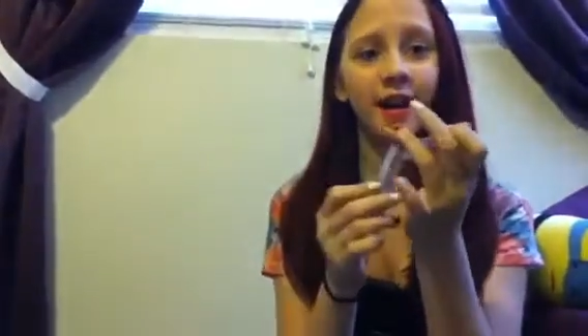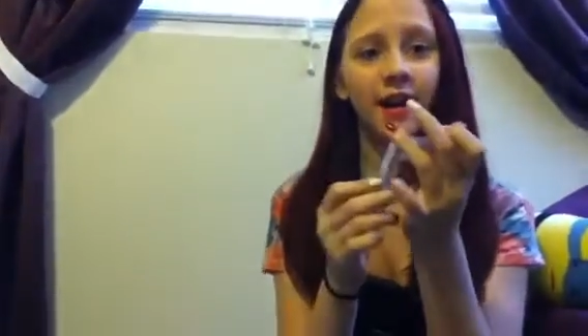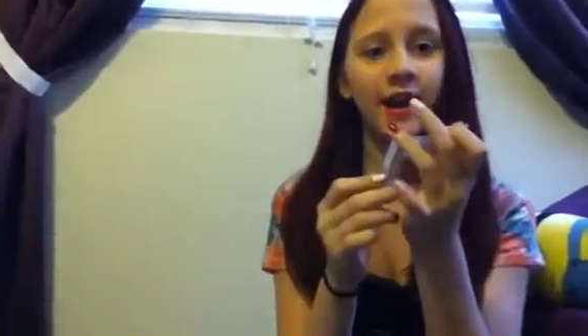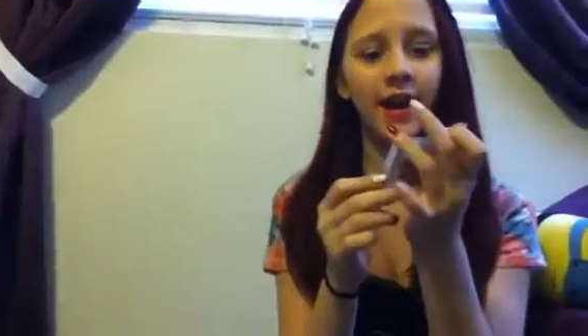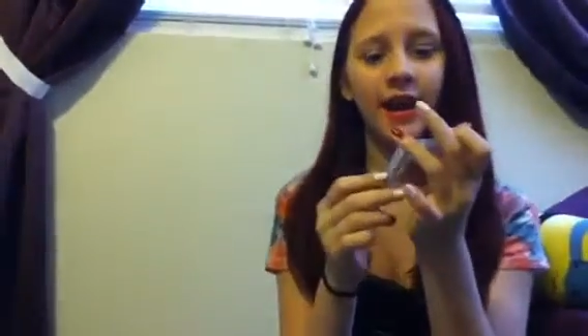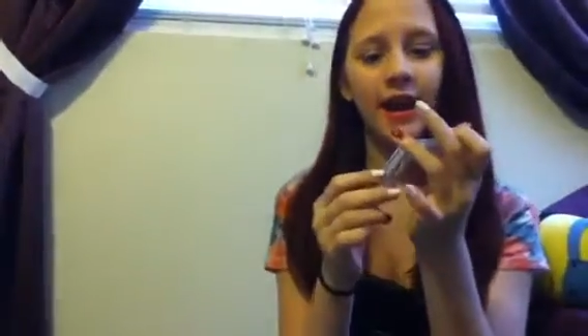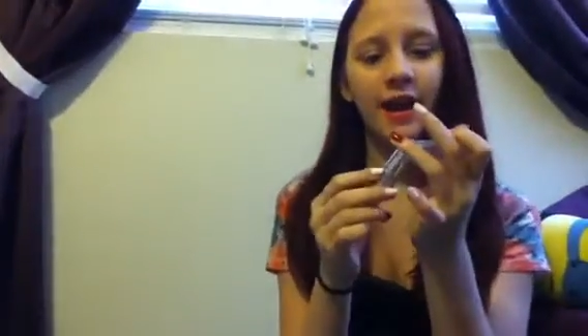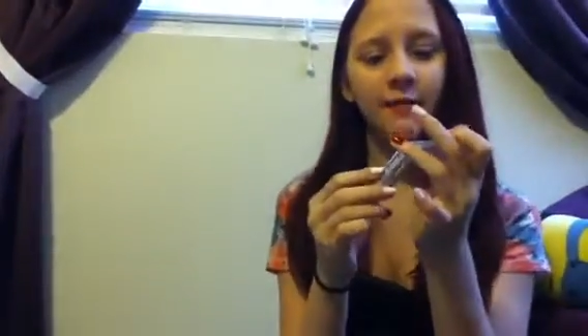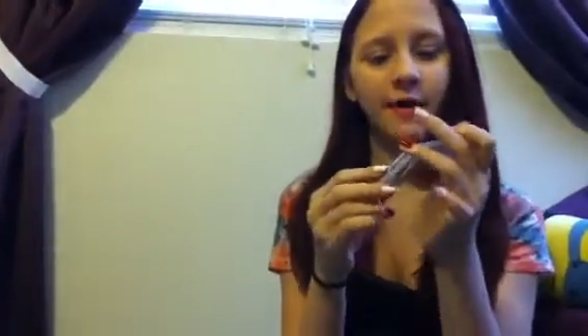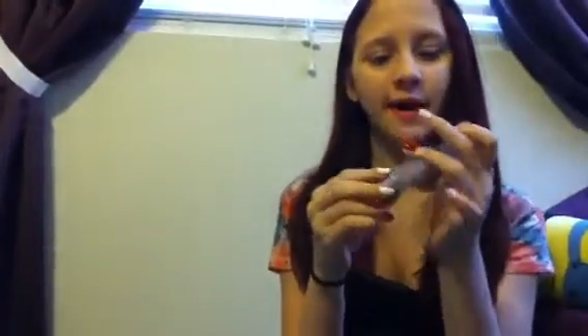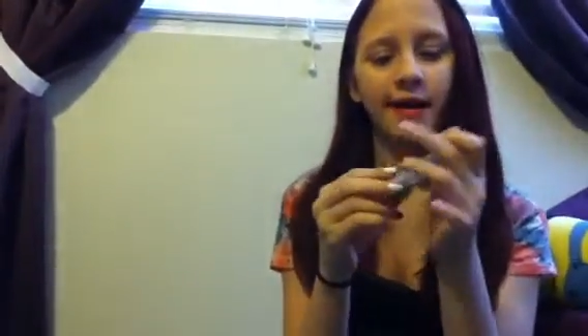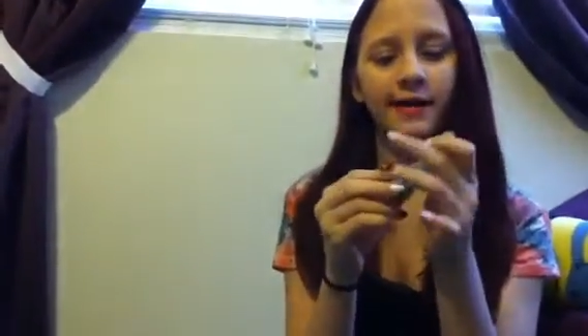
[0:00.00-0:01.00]
And I have
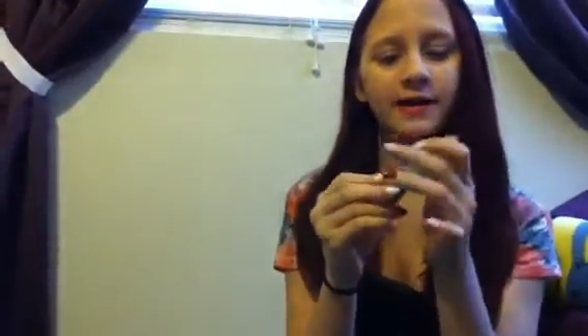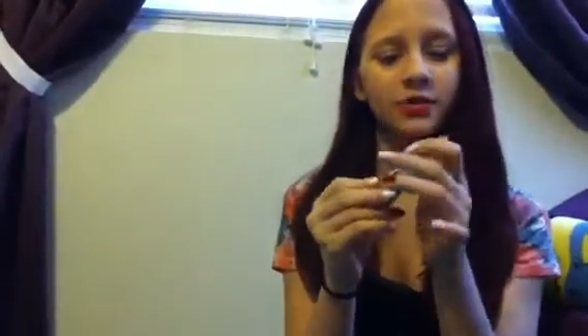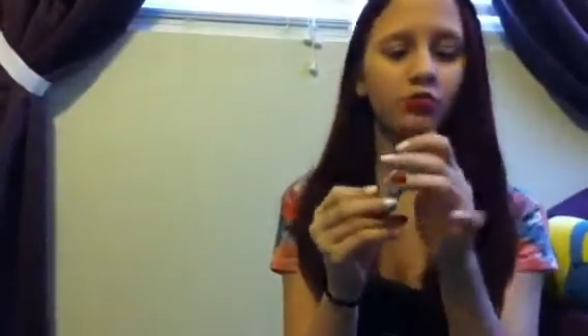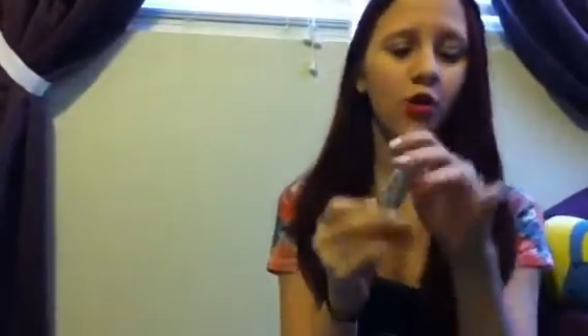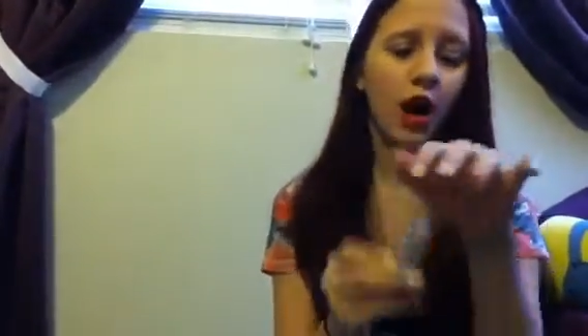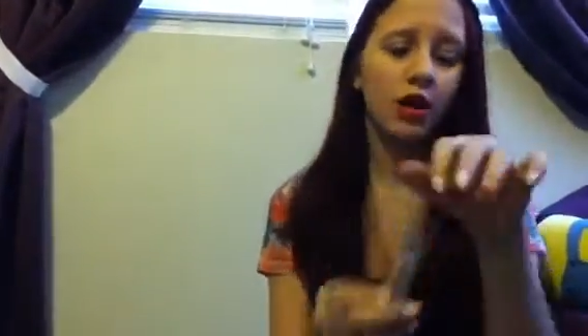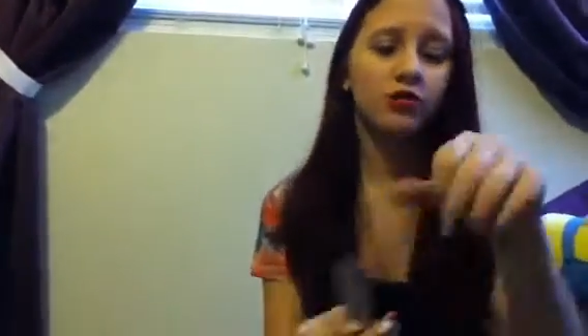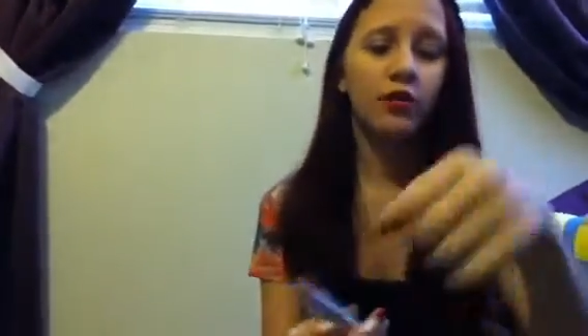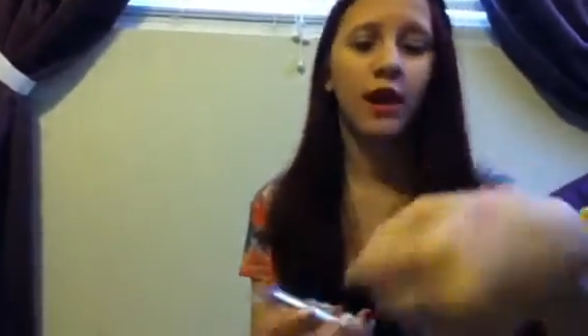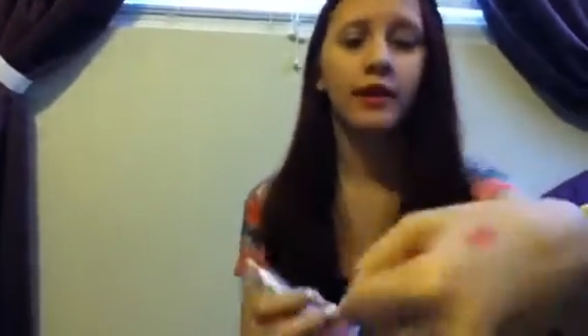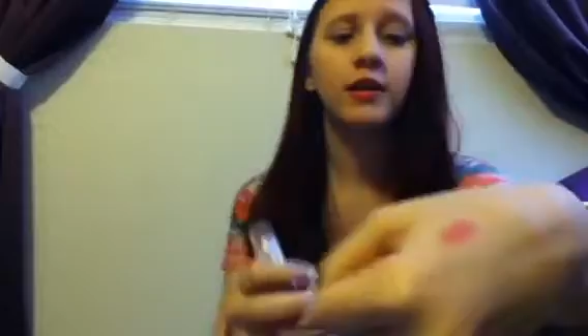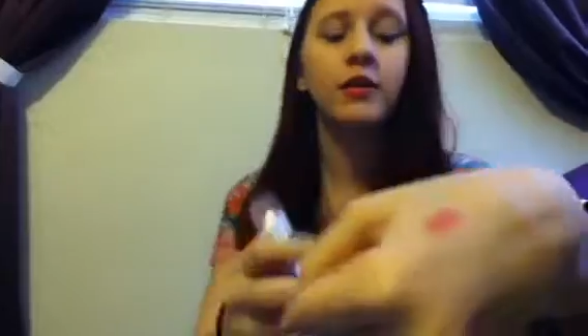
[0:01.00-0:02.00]
my swatch
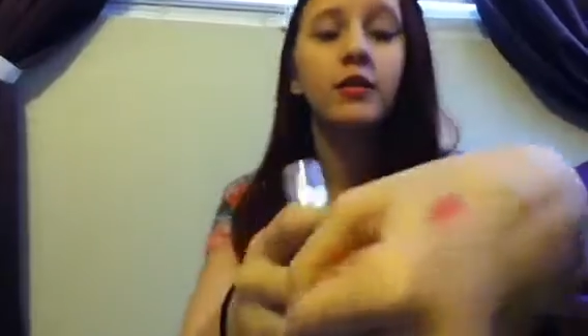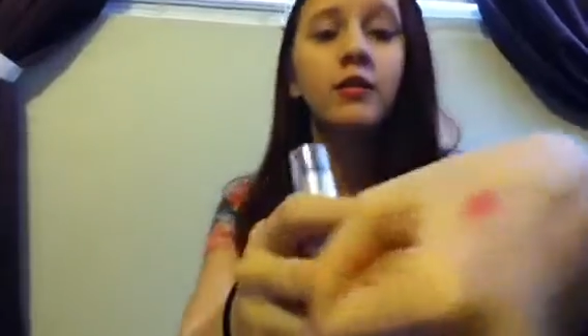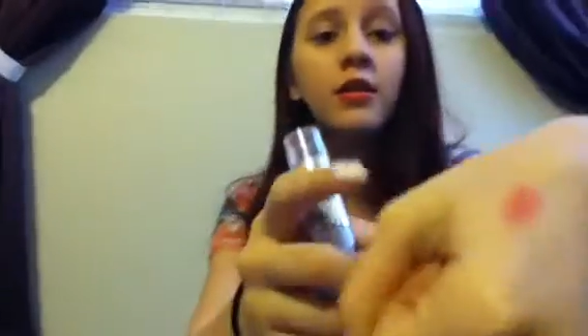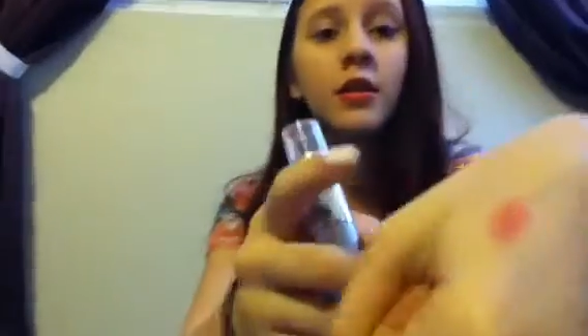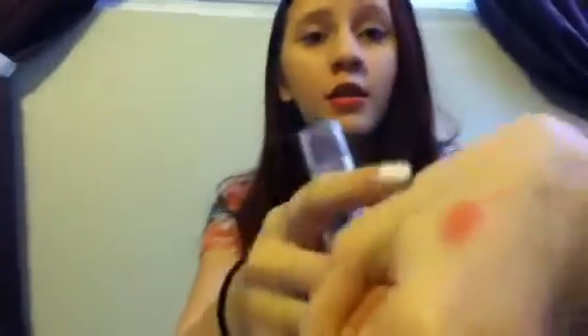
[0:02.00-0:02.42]
right here